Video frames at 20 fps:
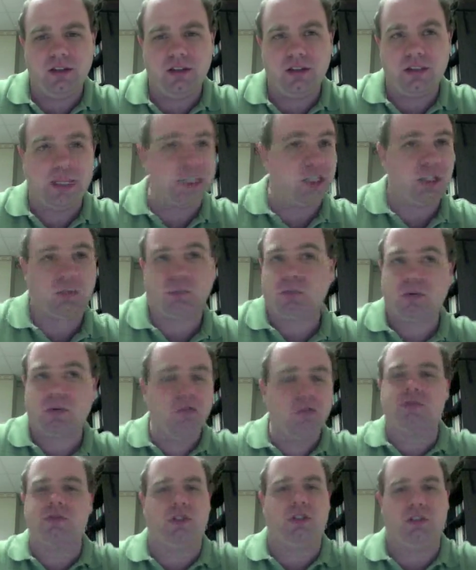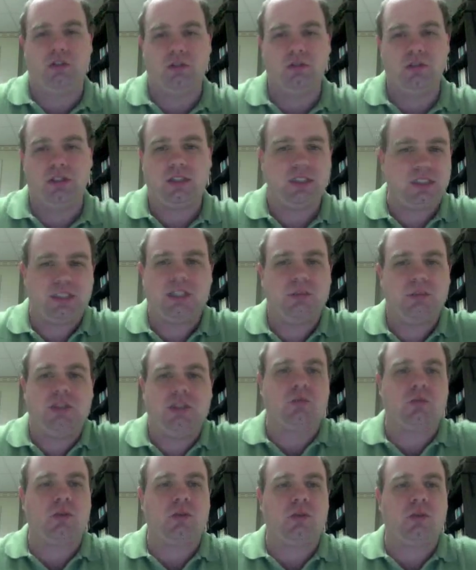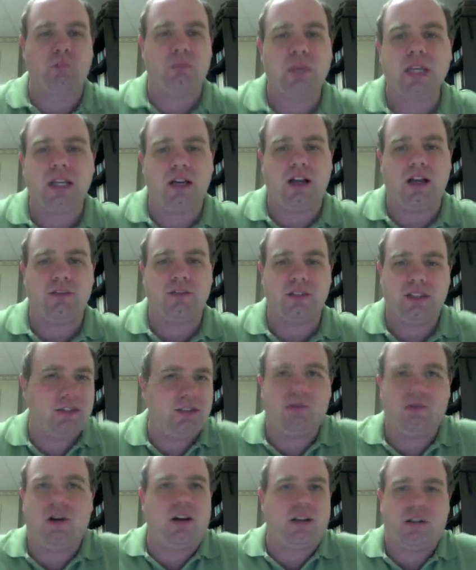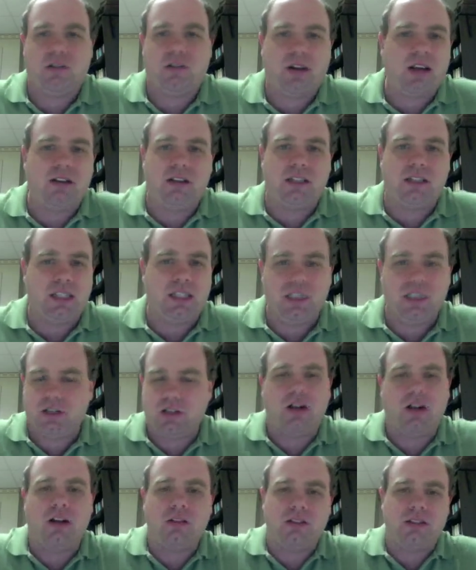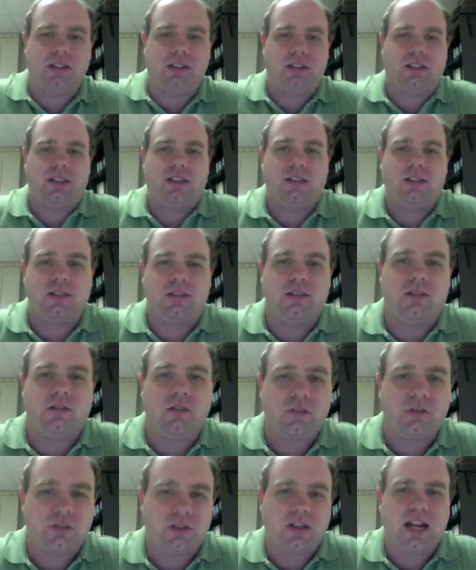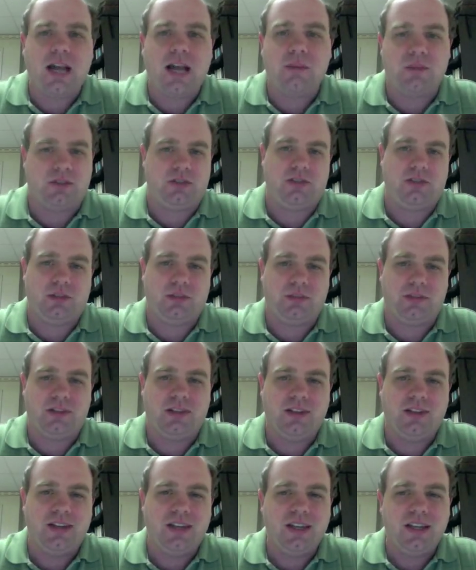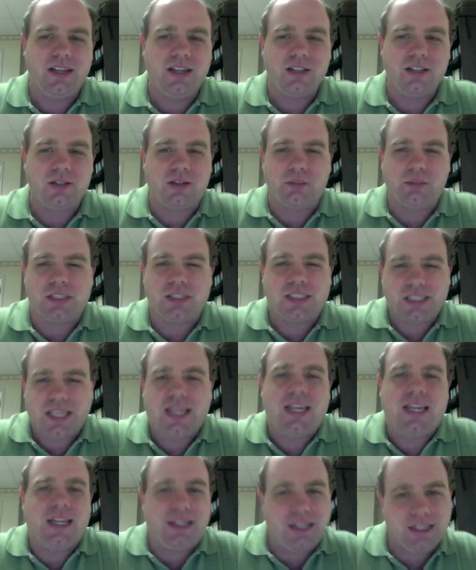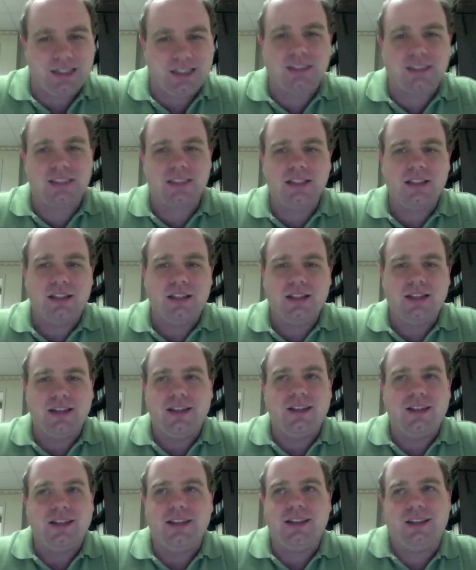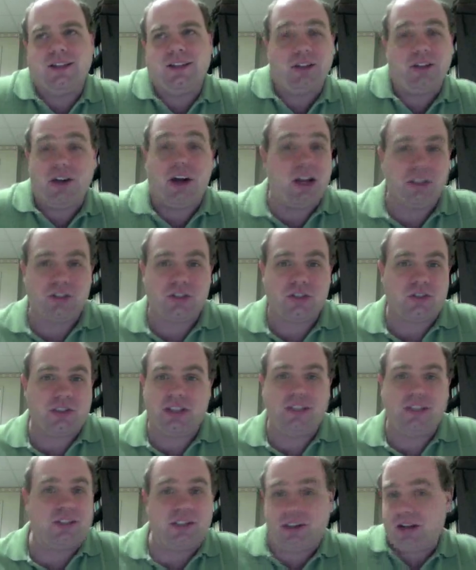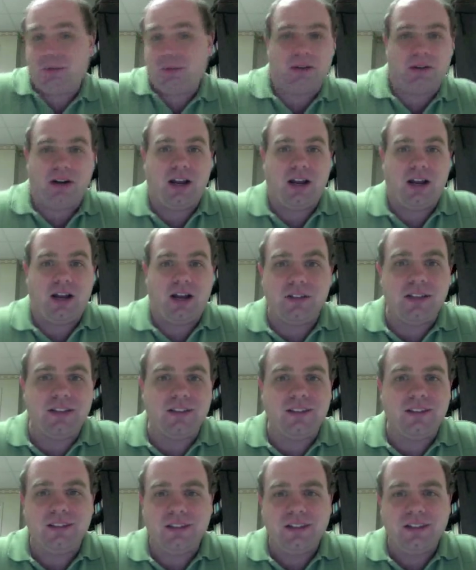that just proves to you that the stimulus wasn't big enough, and he's walking around like he called it, like he's, Nostradamus or something. So I'm just saying it's, an Austrian could come around and